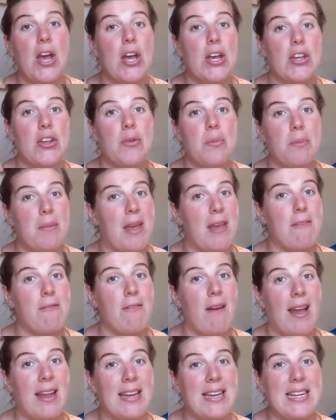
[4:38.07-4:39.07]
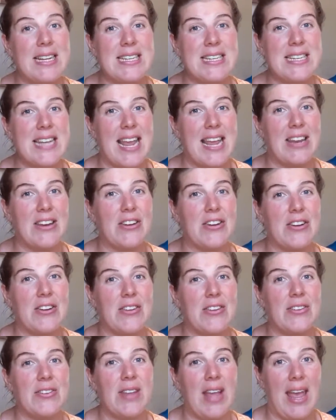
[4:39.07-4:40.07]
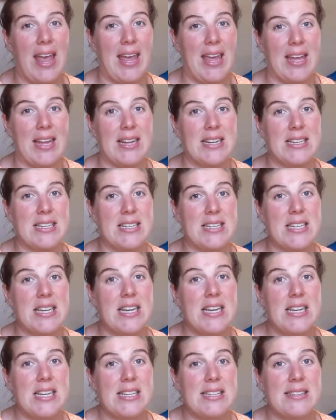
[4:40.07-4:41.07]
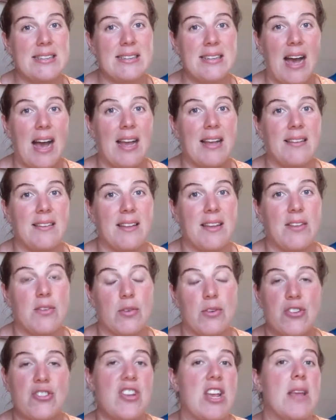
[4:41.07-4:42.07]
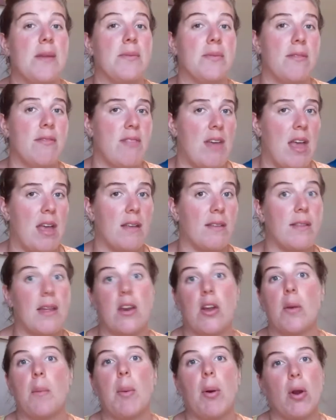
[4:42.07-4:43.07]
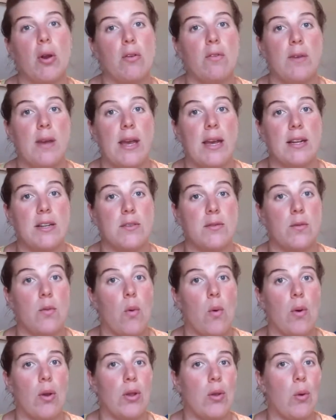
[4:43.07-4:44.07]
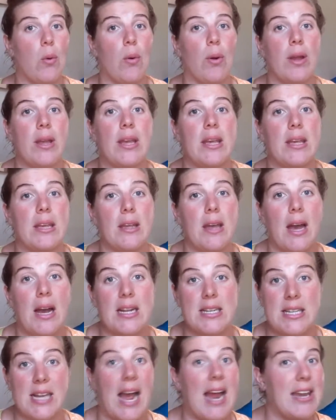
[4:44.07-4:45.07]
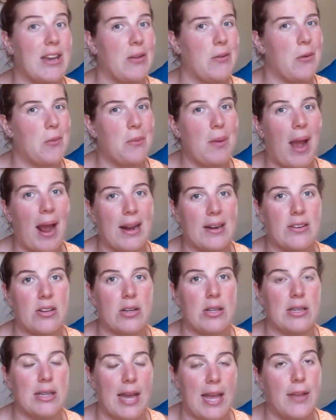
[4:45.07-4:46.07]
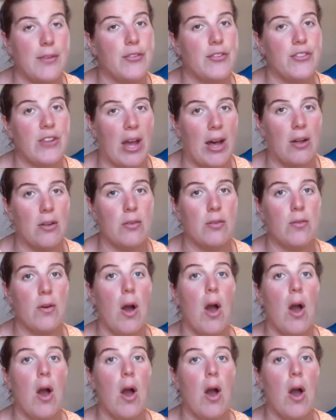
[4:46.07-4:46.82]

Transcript: you may find containers and sizes or shapes of things that are perfect for your dining room practical life shelf,